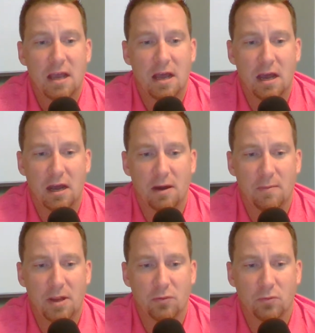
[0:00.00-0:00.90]

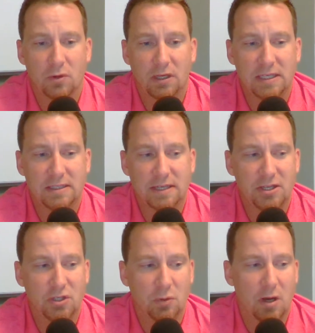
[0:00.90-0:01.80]
and set
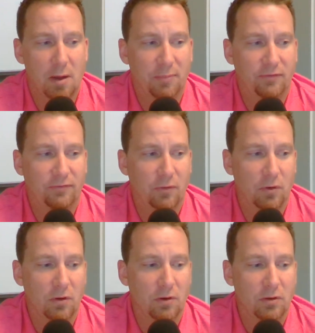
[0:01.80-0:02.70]
you up
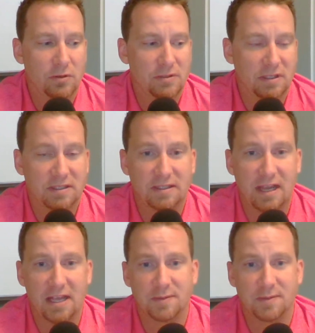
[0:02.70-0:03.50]
for success.